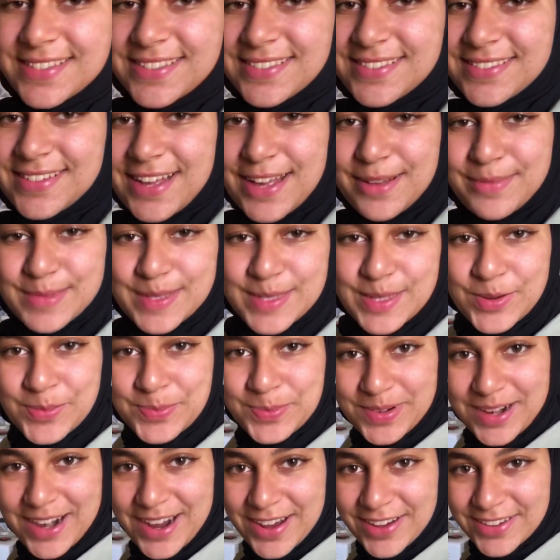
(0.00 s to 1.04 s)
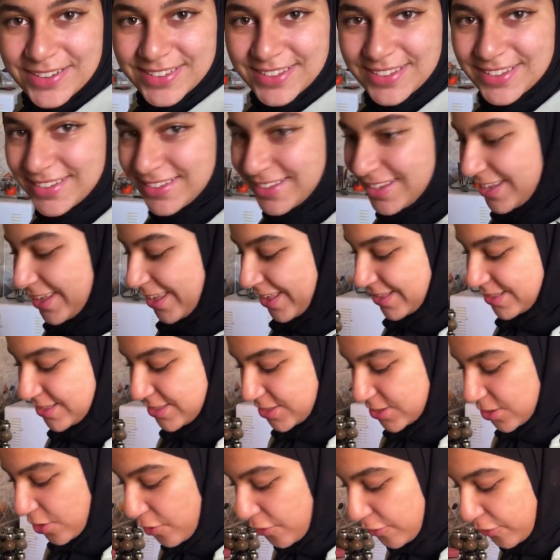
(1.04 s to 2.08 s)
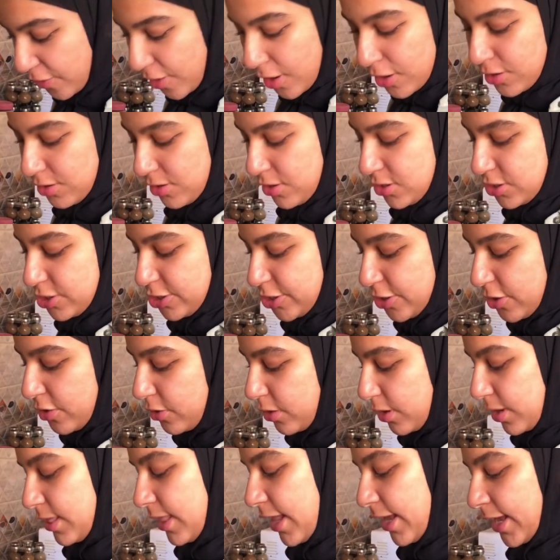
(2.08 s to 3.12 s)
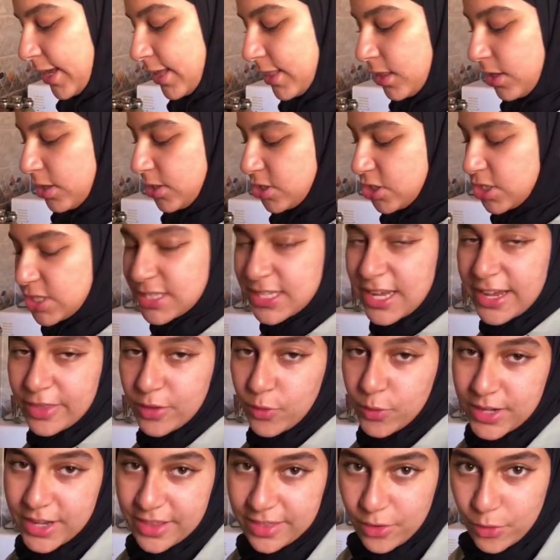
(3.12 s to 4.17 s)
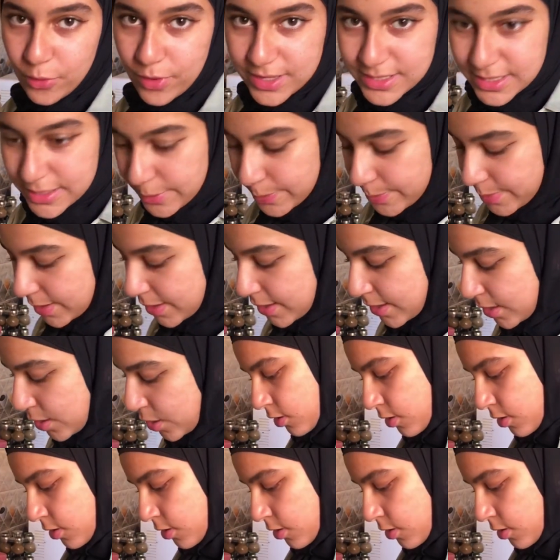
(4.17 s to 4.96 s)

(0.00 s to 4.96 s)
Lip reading: I'm so proud. It so far looks so good. Like it looks just like the one in the recipe.